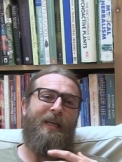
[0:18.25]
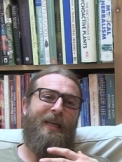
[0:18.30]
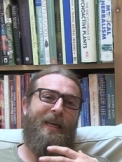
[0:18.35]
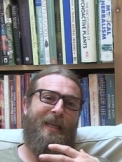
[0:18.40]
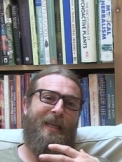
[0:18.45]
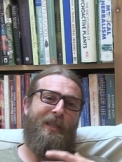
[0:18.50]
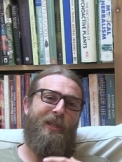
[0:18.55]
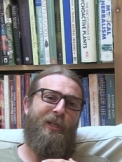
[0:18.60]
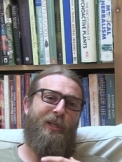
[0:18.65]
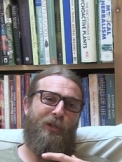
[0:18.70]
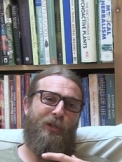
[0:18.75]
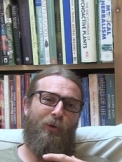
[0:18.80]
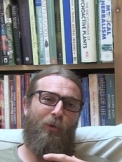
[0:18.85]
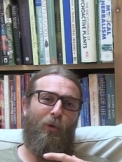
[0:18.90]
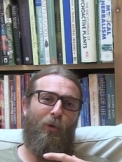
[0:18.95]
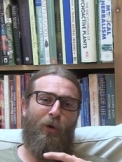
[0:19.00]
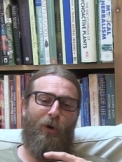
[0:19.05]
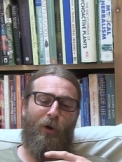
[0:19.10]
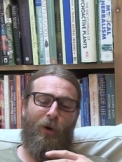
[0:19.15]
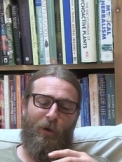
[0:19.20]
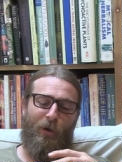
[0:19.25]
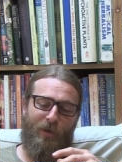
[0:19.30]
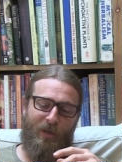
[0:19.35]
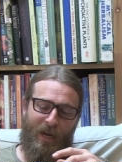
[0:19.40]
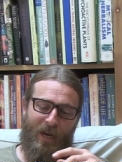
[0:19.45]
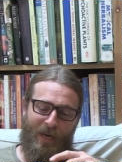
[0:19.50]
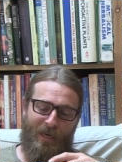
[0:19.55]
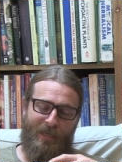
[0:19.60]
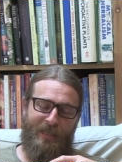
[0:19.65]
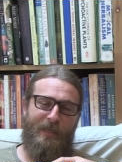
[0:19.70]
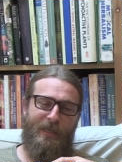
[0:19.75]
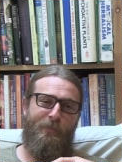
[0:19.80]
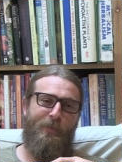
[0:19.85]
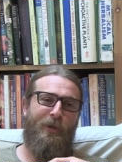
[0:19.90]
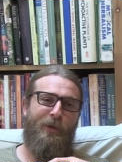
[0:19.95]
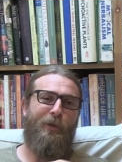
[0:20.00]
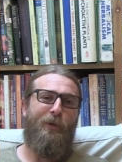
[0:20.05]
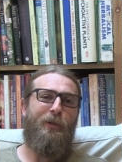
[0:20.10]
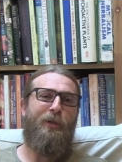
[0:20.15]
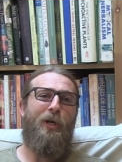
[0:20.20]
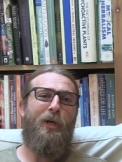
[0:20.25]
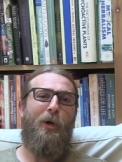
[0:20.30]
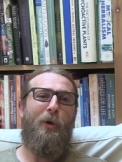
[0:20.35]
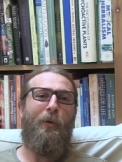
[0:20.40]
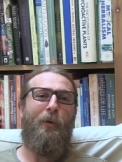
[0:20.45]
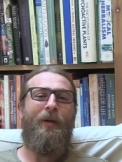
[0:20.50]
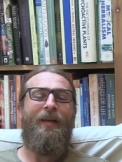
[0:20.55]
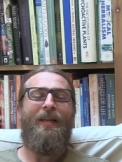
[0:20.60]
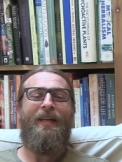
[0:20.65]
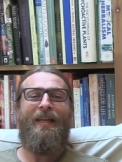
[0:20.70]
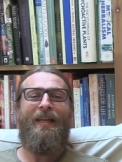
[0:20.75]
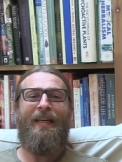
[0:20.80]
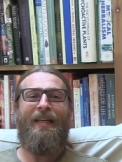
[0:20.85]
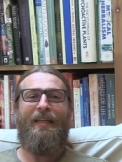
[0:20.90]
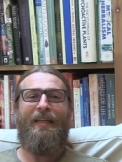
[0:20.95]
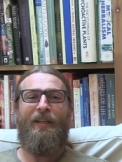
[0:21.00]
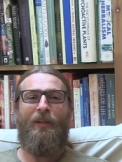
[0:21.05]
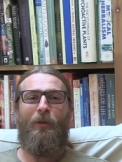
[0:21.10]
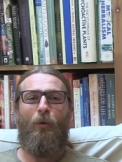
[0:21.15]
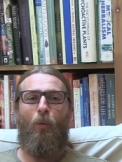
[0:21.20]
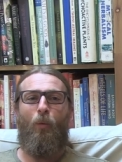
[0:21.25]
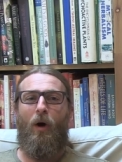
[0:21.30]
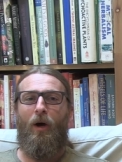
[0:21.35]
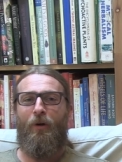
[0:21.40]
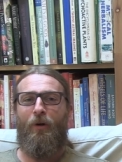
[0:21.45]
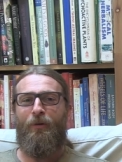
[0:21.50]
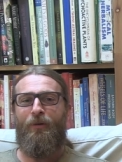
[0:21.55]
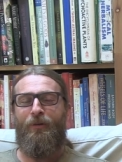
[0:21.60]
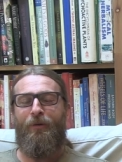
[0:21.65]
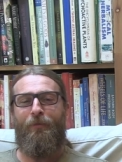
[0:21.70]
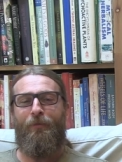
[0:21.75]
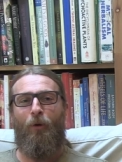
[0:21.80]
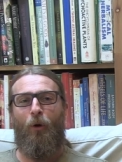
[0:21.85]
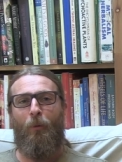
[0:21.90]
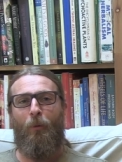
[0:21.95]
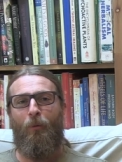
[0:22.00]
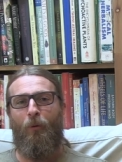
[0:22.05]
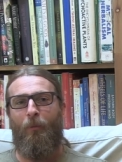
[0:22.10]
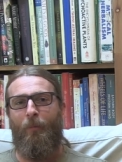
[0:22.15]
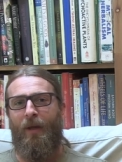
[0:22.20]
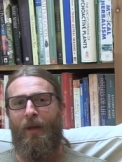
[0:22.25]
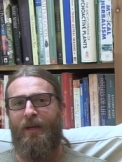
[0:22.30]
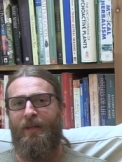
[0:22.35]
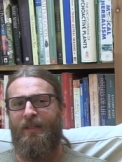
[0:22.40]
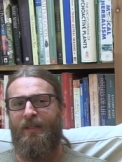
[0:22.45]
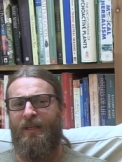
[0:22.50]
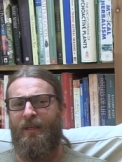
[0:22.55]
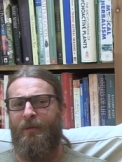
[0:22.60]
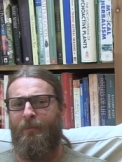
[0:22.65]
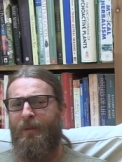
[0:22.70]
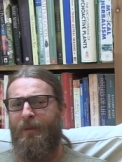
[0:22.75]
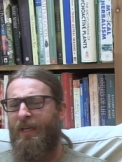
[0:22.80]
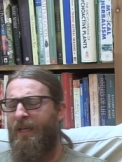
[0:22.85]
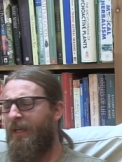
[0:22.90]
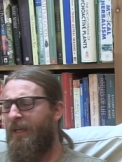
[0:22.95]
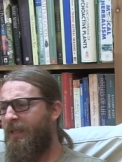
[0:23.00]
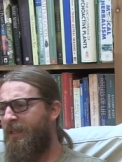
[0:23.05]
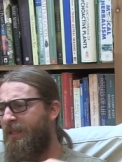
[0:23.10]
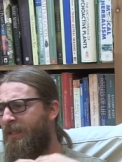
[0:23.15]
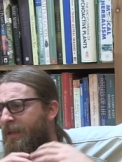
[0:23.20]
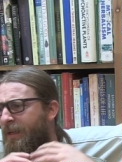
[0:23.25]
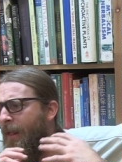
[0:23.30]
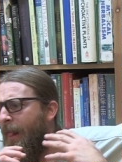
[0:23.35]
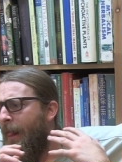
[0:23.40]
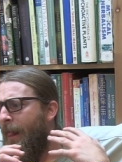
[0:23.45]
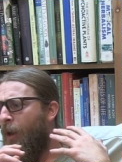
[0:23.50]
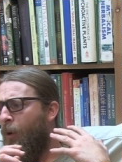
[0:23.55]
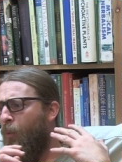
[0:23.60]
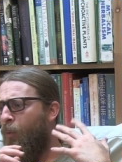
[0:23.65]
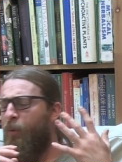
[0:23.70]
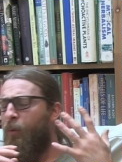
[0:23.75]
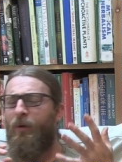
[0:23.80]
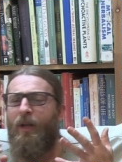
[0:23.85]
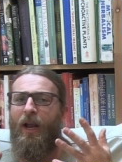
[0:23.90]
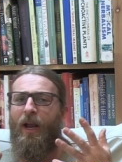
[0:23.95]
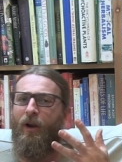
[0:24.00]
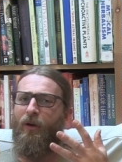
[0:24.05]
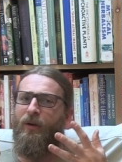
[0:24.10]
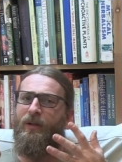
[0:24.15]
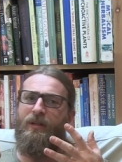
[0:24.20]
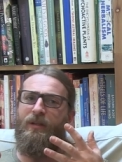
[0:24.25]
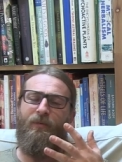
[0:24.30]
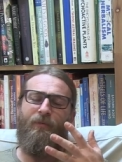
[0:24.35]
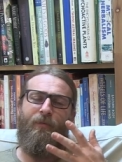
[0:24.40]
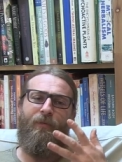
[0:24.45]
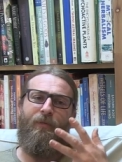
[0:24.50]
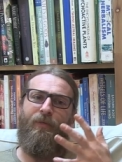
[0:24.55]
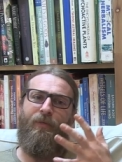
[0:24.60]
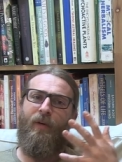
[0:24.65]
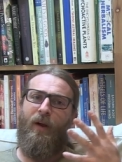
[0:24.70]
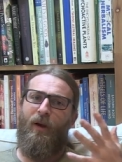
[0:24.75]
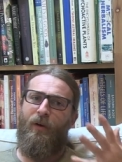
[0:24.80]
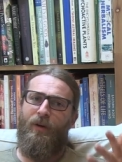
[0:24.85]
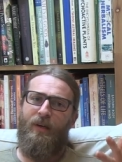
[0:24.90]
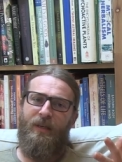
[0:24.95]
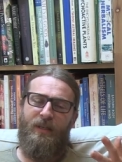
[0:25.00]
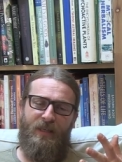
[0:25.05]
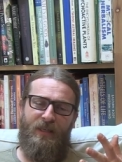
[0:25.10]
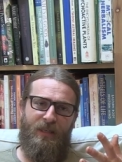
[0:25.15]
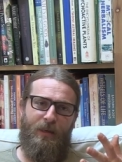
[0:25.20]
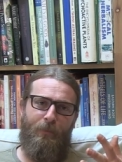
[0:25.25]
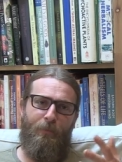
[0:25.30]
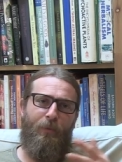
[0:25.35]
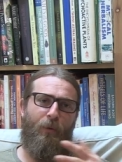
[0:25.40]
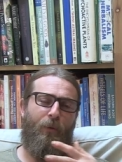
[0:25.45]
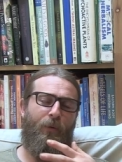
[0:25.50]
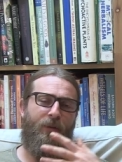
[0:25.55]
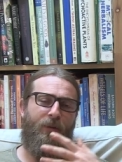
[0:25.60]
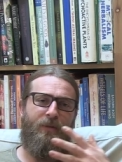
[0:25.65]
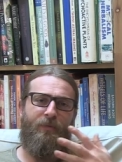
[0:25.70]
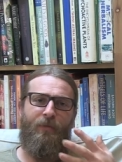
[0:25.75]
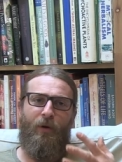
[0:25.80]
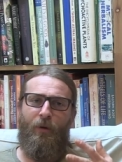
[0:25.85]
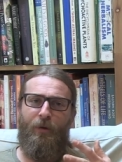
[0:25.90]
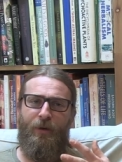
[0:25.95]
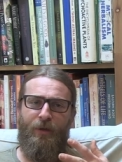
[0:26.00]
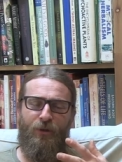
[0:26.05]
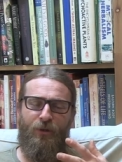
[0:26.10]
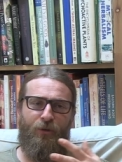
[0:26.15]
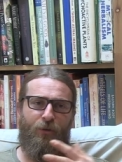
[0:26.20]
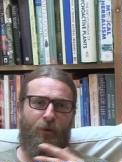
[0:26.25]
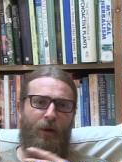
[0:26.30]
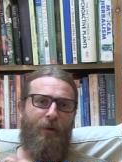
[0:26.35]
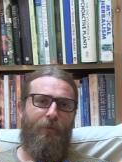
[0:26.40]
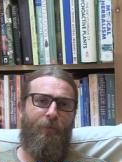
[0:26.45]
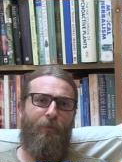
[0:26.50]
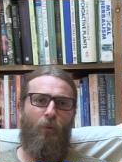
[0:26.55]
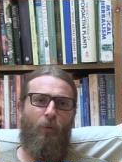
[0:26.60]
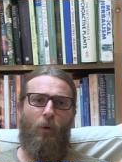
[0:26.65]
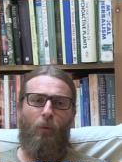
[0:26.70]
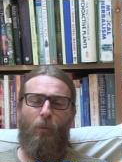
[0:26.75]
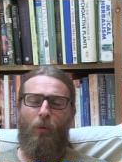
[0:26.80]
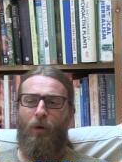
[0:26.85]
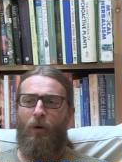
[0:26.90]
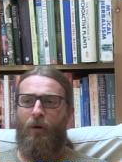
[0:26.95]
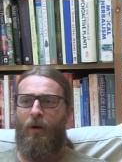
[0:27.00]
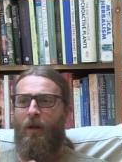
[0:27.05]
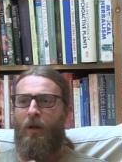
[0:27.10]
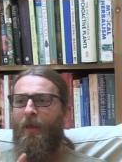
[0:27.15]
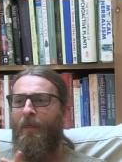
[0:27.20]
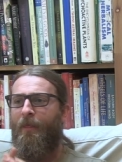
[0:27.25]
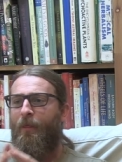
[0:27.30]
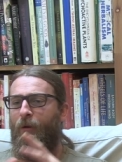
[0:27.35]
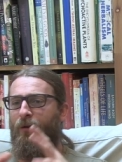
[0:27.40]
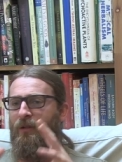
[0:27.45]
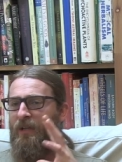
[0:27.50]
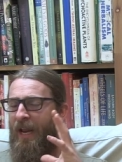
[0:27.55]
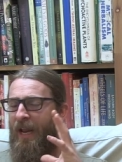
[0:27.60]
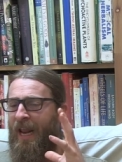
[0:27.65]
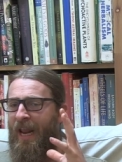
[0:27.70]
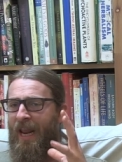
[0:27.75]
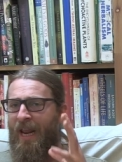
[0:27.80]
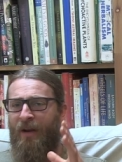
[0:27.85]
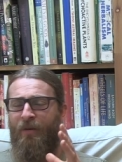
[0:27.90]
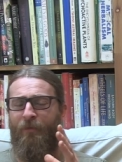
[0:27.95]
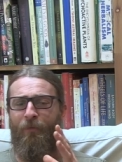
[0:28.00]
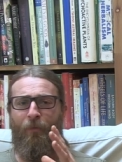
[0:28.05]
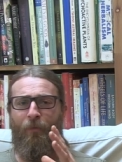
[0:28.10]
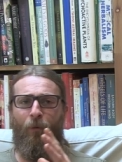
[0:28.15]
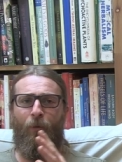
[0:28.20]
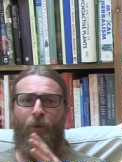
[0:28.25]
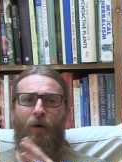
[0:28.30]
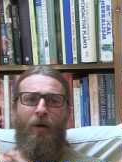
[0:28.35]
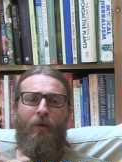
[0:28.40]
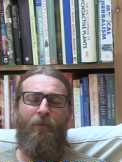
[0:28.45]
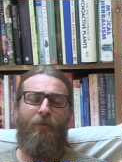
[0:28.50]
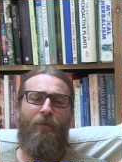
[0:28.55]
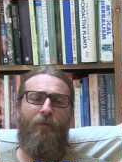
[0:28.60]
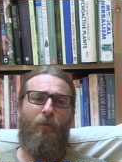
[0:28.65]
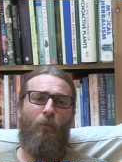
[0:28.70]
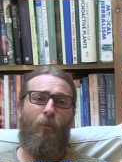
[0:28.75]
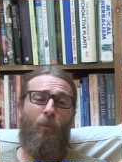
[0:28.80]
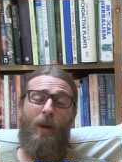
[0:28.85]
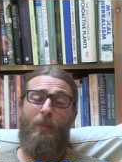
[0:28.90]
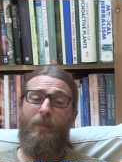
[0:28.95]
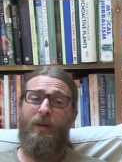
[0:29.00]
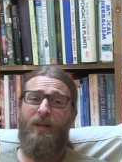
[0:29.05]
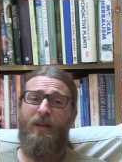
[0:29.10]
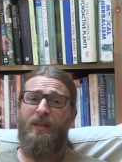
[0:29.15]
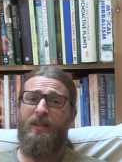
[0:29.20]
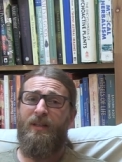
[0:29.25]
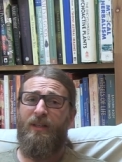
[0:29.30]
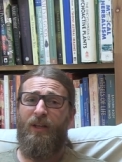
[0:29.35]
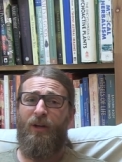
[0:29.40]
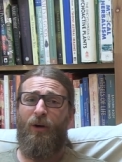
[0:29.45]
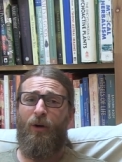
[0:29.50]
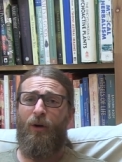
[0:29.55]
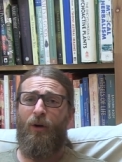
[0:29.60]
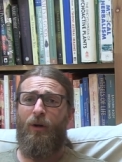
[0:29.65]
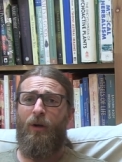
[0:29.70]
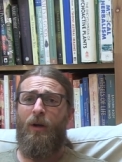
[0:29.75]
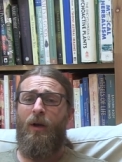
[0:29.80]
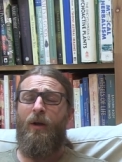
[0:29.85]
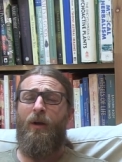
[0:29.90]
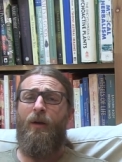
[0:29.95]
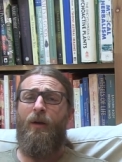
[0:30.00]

in the door or kind of dipping your toe into the waters of herbal medicine because wound care is very simple, it's very straightforward. There's a handful of remedies that are